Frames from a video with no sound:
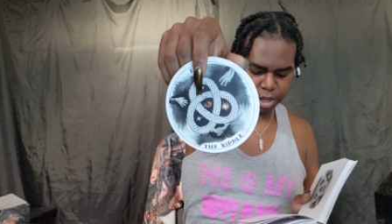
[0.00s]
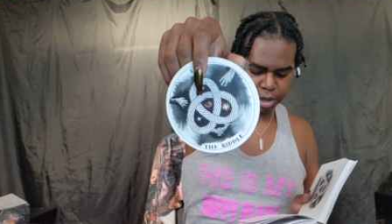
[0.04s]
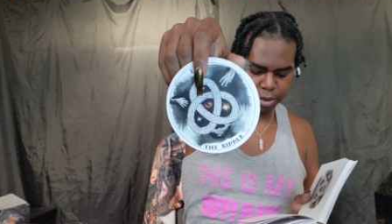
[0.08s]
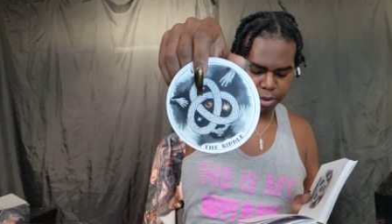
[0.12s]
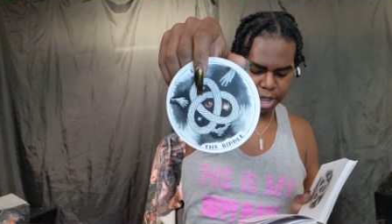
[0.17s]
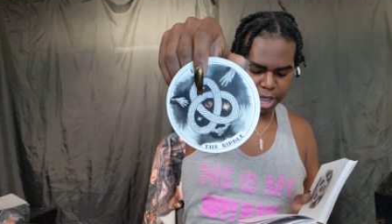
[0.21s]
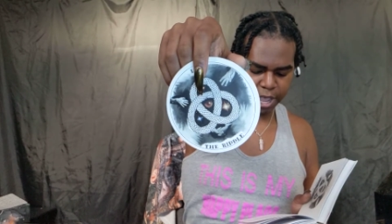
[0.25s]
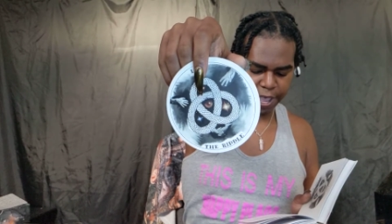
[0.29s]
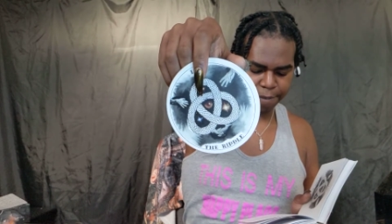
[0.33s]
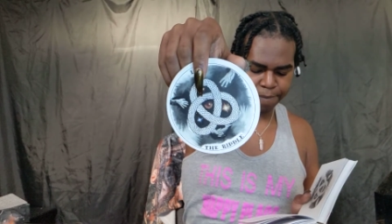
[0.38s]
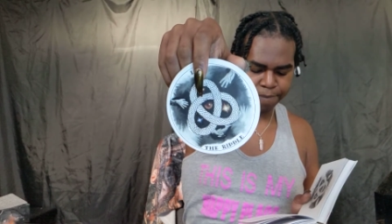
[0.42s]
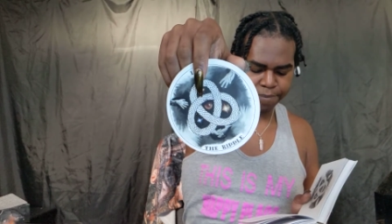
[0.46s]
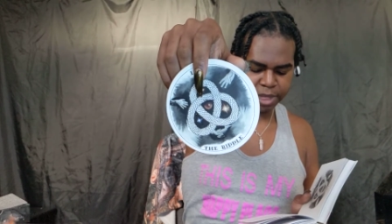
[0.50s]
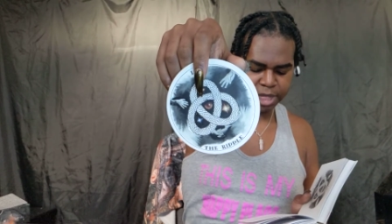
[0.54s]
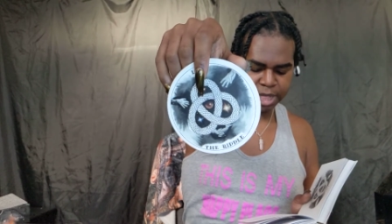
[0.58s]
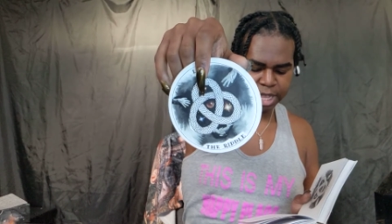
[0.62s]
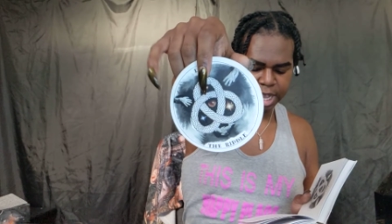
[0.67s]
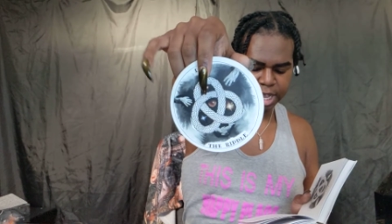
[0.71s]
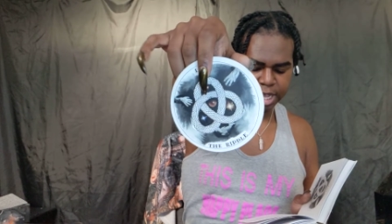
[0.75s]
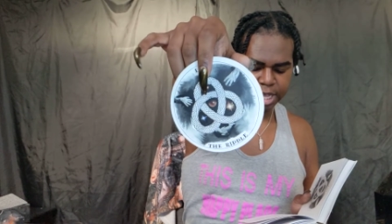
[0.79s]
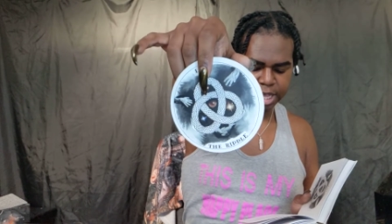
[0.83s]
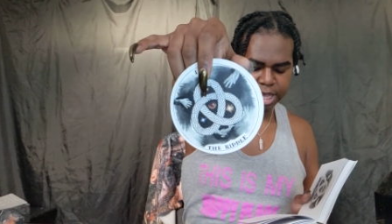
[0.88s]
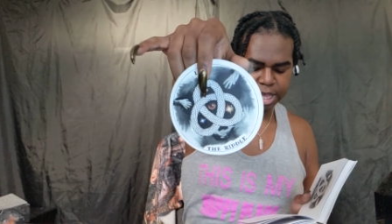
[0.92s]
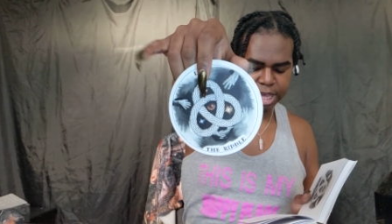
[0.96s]
Okay?
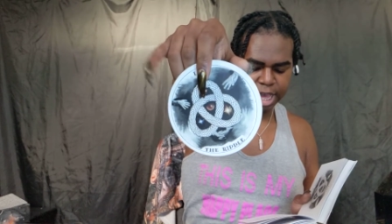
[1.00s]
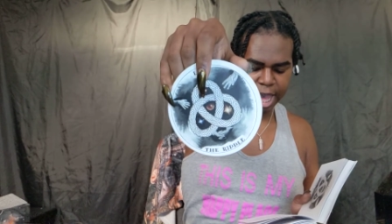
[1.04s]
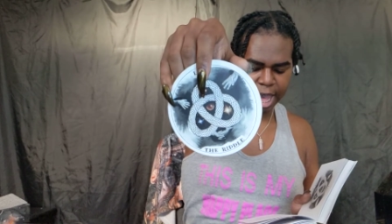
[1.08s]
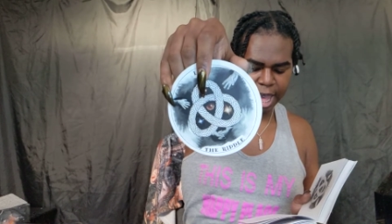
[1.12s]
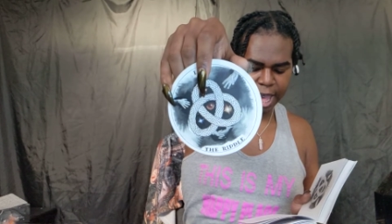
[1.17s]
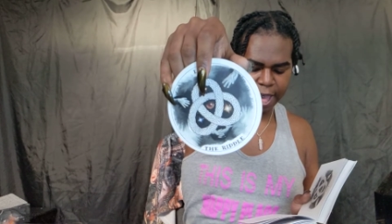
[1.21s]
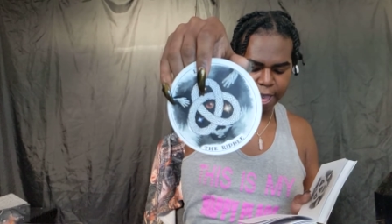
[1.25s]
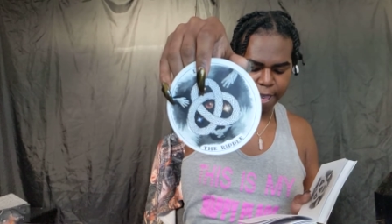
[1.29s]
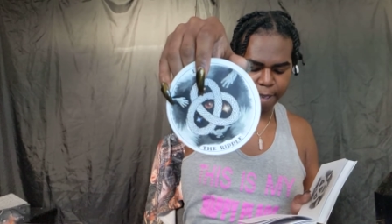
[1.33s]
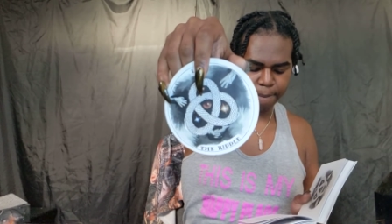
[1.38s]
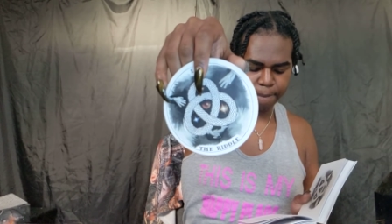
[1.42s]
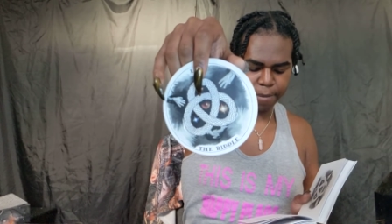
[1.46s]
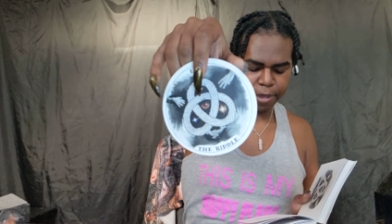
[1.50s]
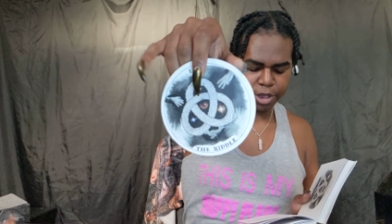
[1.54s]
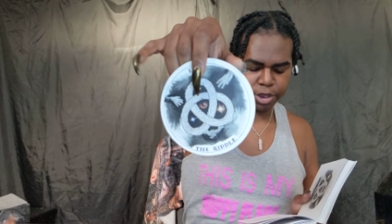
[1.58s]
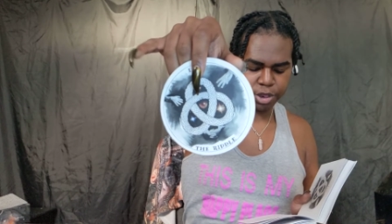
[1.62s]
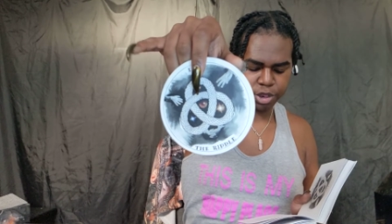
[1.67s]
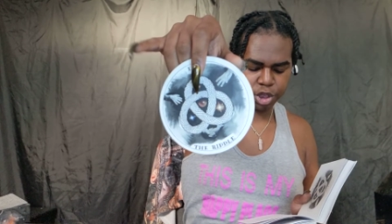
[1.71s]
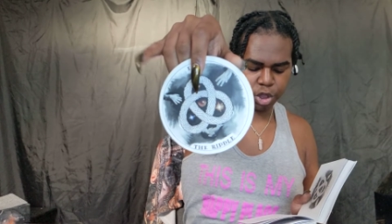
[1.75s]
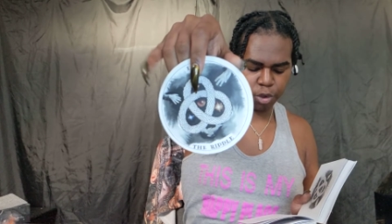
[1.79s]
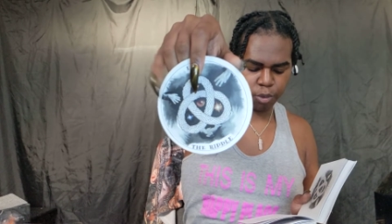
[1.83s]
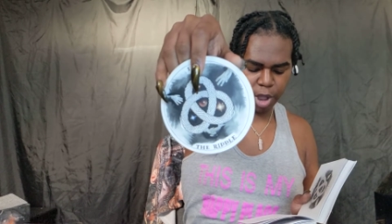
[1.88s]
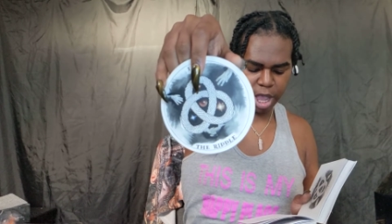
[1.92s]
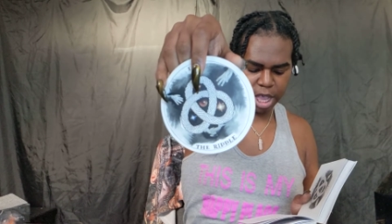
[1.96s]
Time,
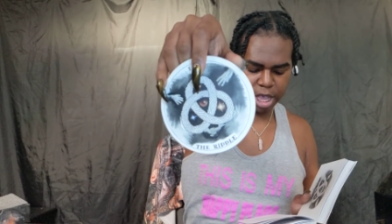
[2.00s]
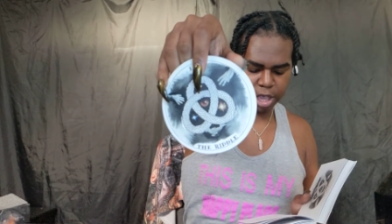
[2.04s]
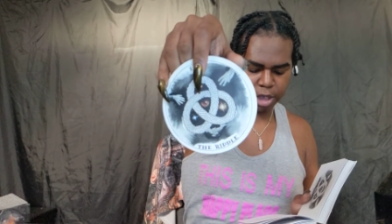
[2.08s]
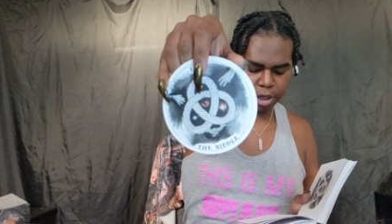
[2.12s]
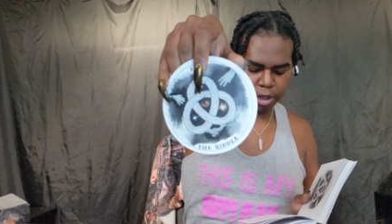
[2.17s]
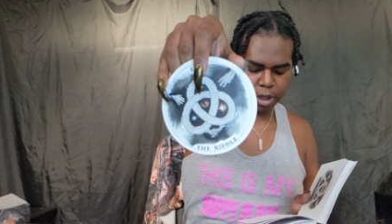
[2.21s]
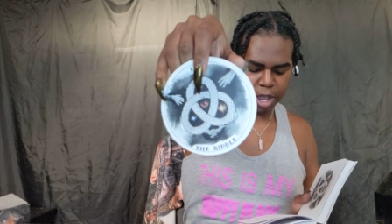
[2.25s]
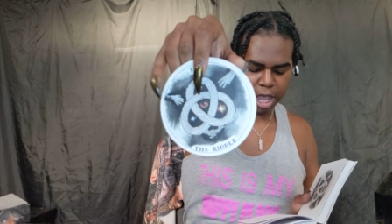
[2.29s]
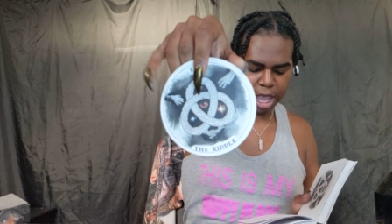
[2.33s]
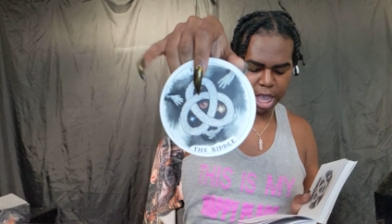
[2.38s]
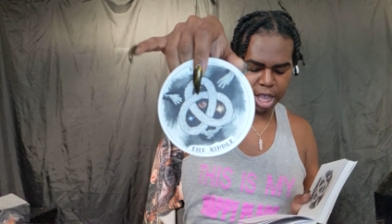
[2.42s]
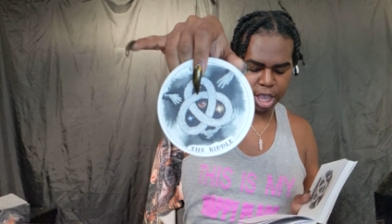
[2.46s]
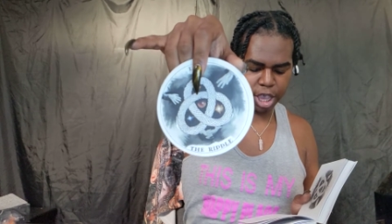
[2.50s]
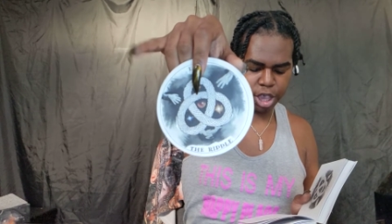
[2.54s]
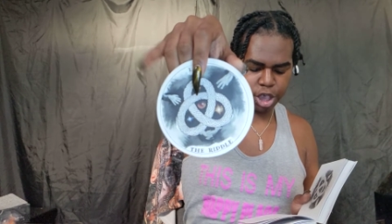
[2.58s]
surrender, and